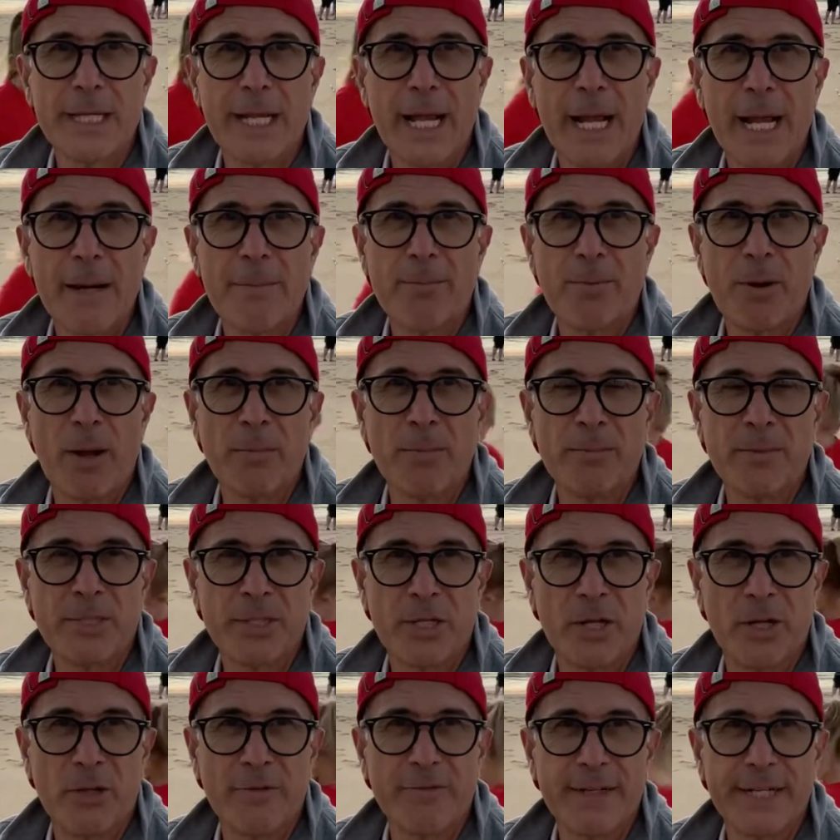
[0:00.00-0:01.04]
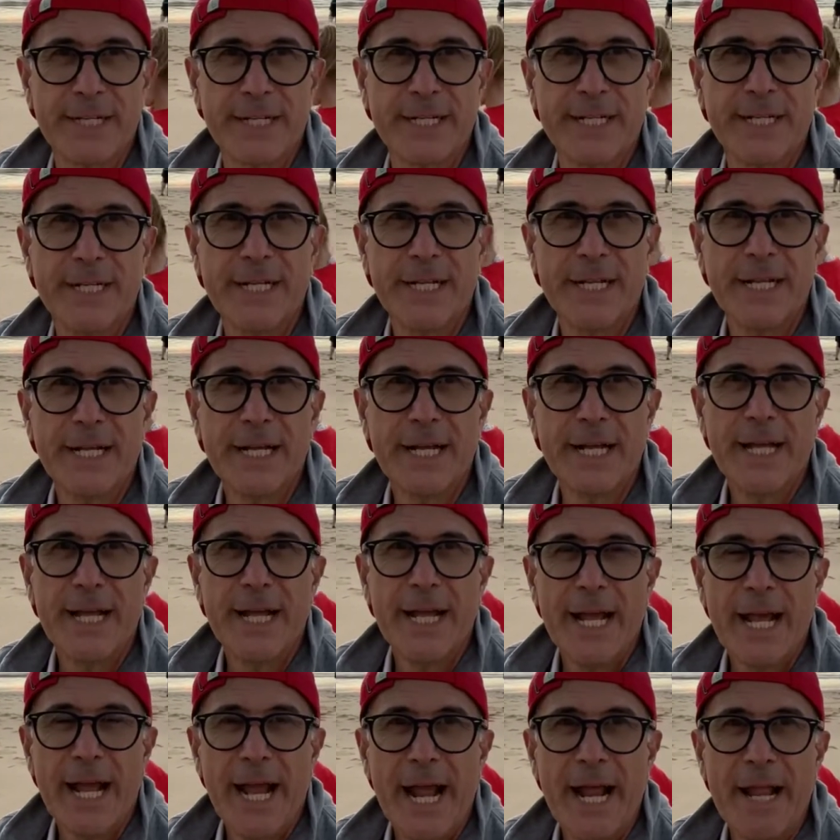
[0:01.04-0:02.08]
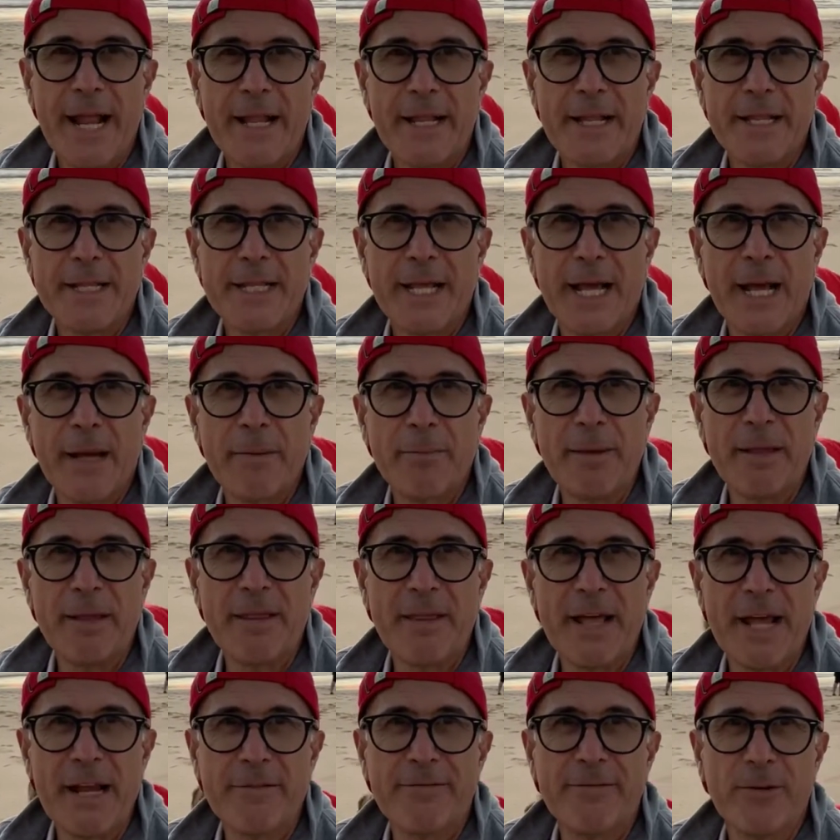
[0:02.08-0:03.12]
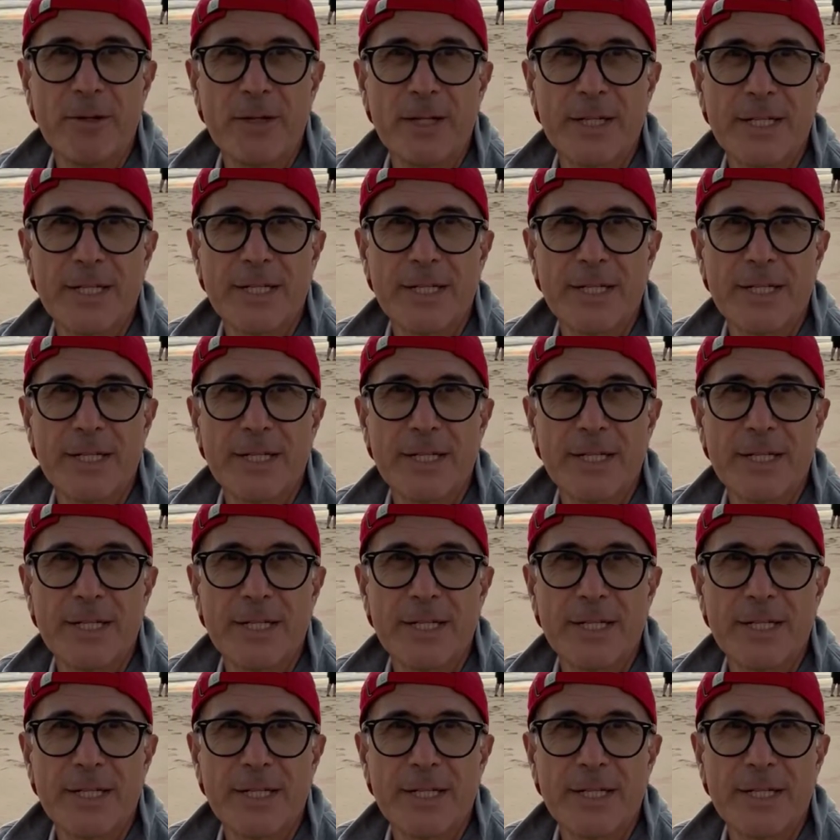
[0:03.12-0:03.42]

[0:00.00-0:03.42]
and problem solving. And be thankful.